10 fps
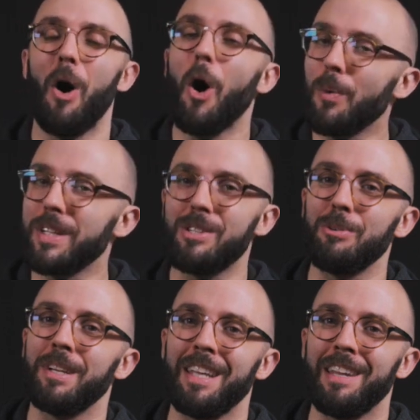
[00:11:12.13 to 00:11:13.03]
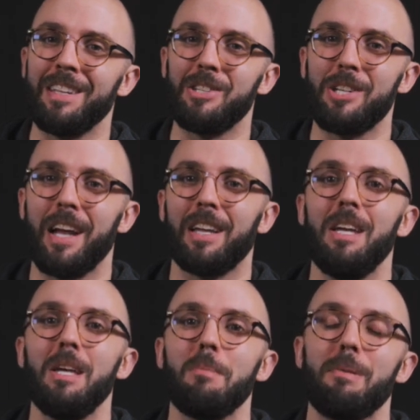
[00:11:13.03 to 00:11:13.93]
Always do an idiot check
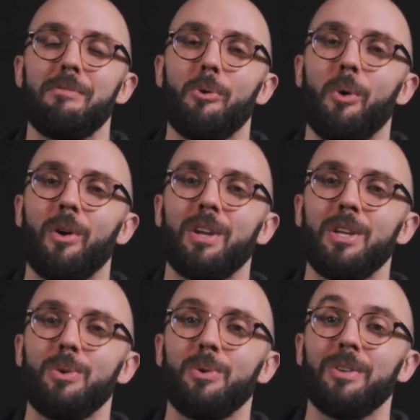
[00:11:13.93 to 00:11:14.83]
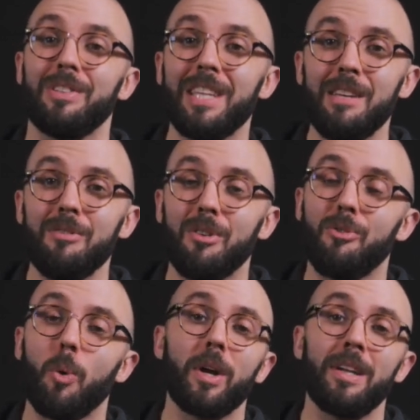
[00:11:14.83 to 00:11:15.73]
before you leave
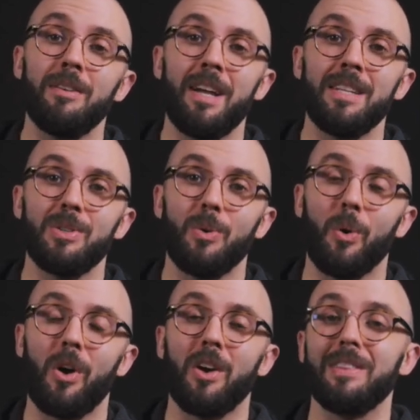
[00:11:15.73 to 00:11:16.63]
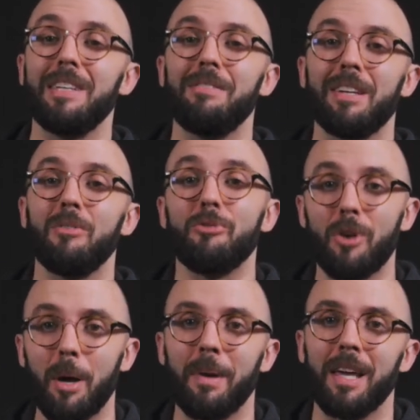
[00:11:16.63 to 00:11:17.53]
for an event or are leaving
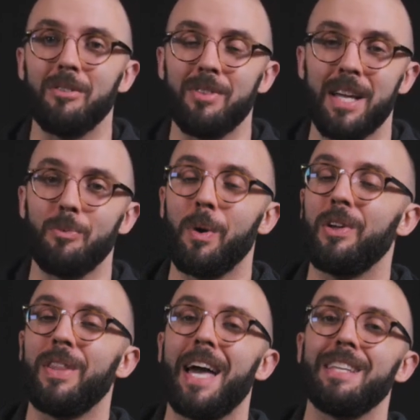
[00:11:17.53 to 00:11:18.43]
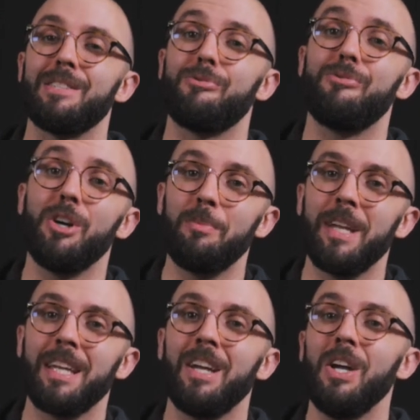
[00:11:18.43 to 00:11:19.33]
from an event, whether that is
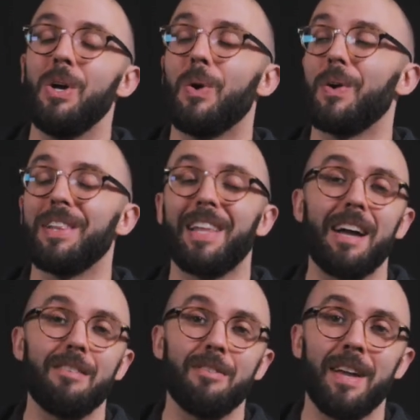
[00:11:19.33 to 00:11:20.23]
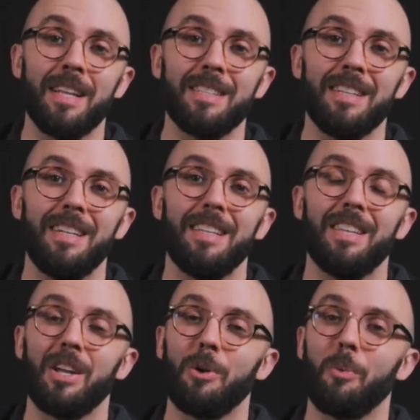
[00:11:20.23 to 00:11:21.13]
filming or a live event
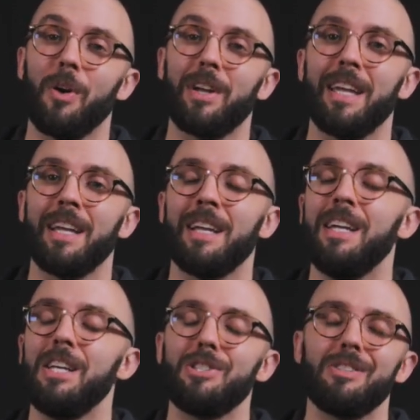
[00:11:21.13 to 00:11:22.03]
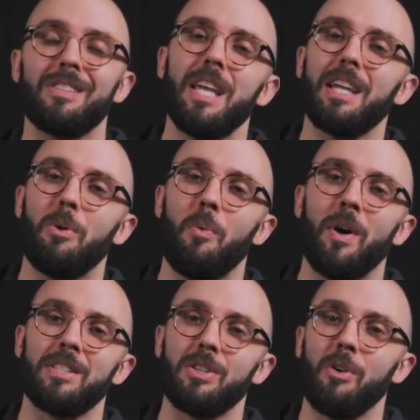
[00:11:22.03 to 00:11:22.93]
that you're working. Just take a
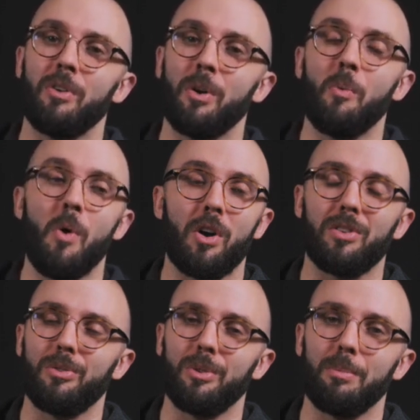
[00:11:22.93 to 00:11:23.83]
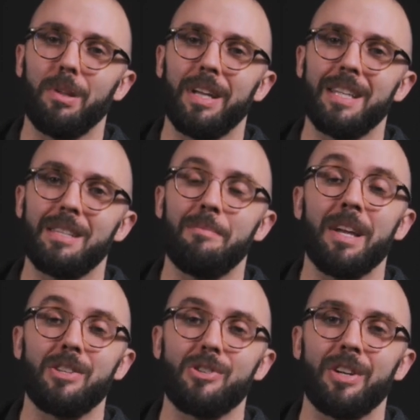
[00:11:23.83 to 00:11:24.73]
once over and walk through the place and
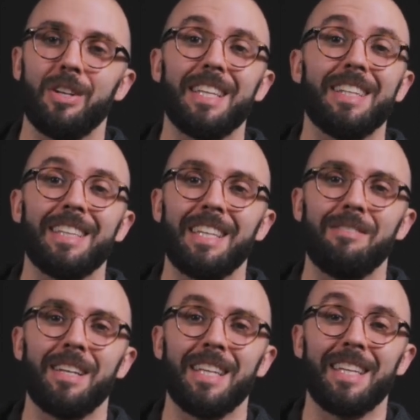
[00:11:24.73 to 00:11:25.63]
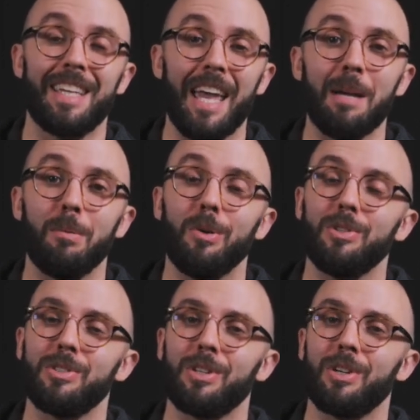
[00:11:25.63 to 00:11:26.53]
make sure you didn't leave any
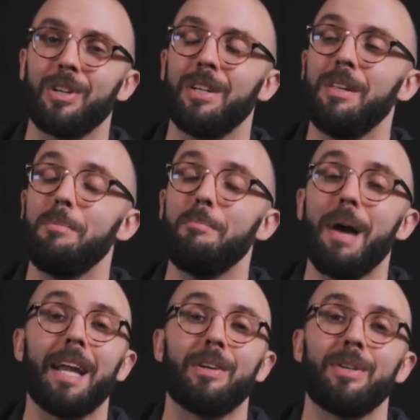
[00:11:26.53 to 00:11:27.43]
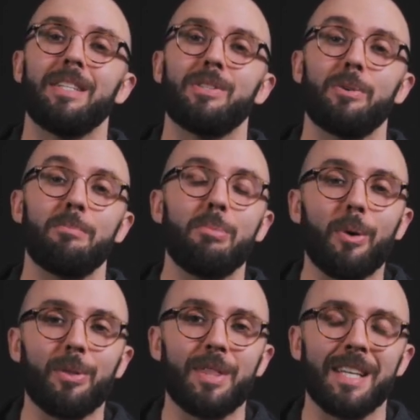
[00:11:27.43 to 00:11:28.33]
cables or batteries or
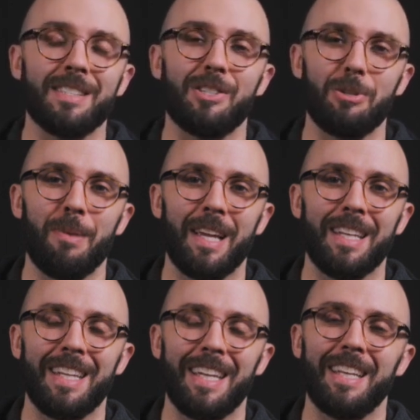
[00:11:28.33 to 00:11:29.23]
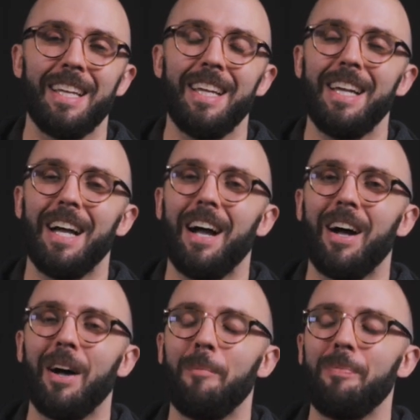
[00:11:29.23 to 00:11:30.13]
important things that you might need.
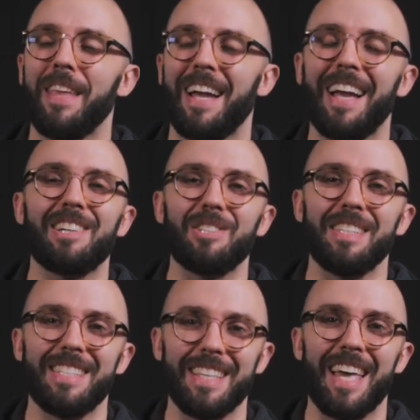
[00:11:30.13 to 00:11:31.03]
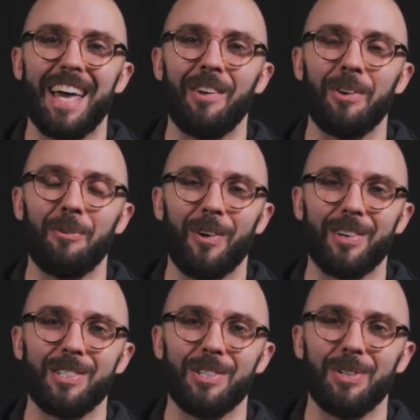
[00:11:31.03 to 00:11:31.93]
I actually did that on a
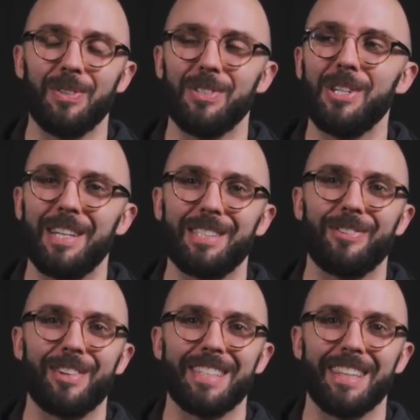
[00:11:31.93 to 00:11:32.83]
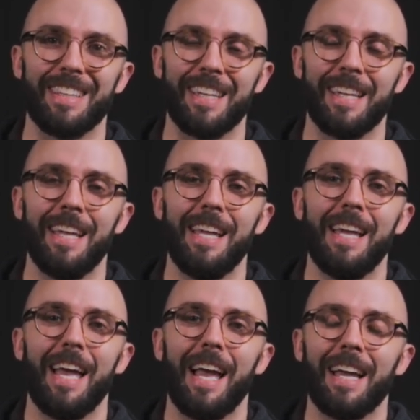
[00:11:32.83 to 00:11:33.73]
work shoot just recently,
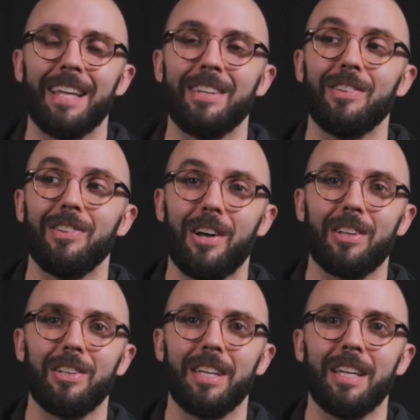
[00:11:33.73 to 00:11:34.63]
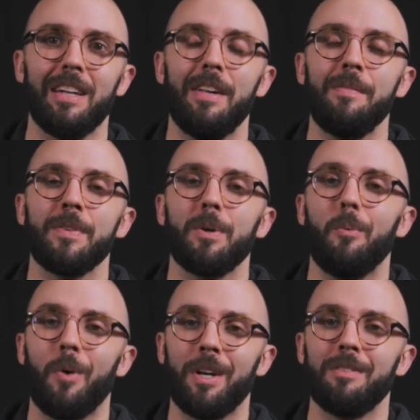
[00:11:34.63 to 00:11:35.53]
and luckily
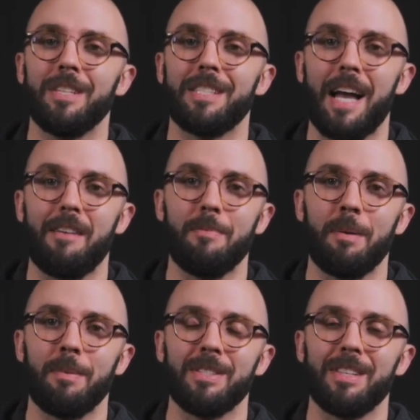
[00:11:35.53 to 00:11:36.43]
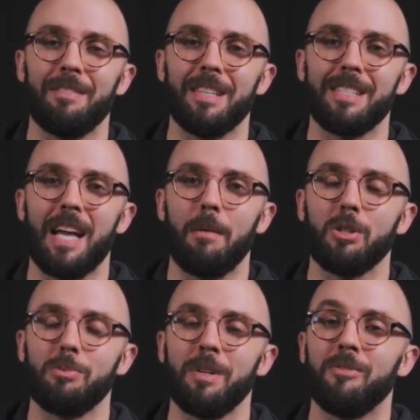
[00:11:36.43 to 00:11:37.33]
one of the staff members of the
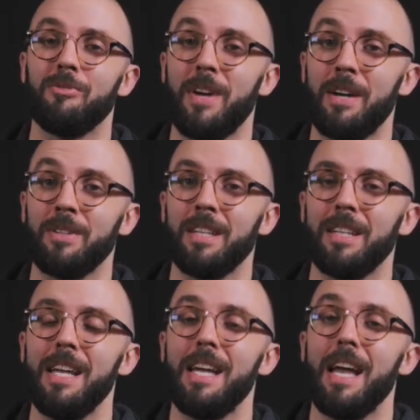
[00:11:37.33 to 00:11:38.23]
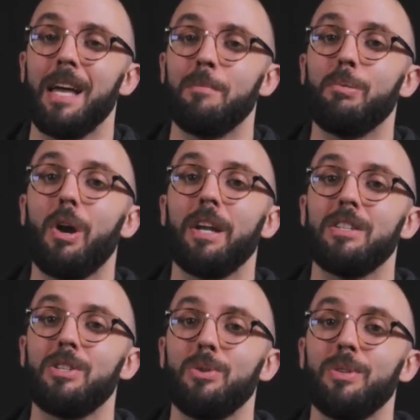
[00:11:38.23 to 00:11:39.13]
establishment found it and brought it
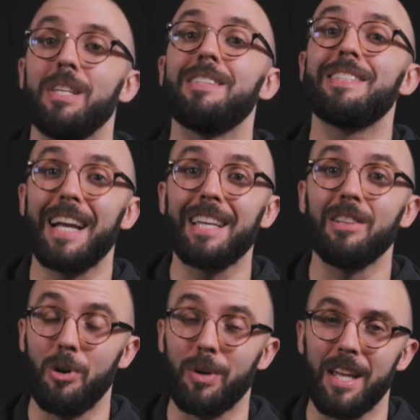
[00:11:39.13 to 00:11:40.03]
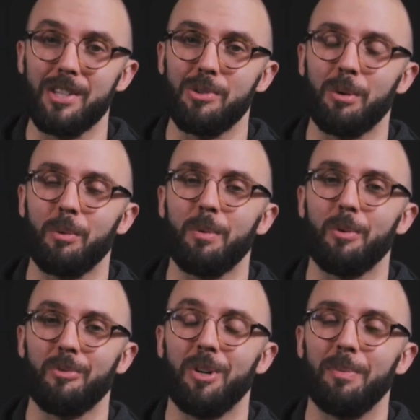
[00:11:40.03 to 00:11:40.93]
to the second location where we
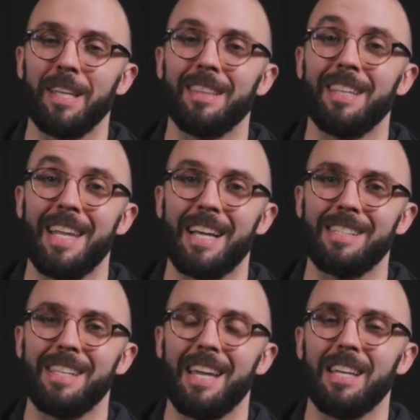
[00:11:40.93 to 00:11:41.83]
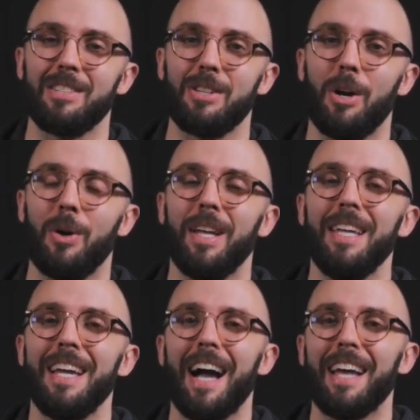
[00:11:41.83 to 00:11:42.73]
were filming the next day. So
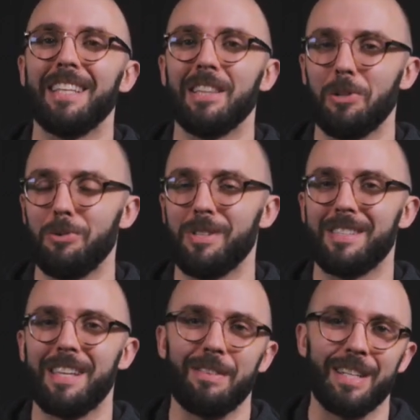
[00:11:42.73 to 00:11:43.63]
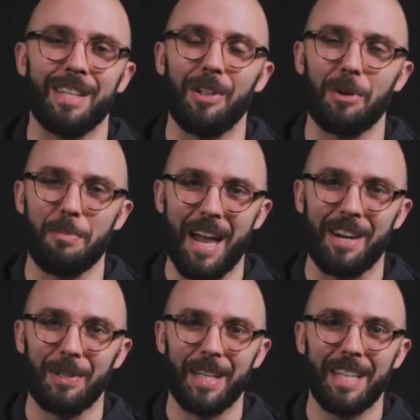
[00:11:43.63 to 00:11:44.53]
I didn't lose a $70
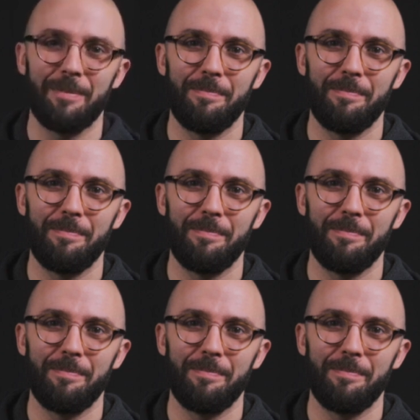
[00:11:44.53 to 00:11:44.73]
battery.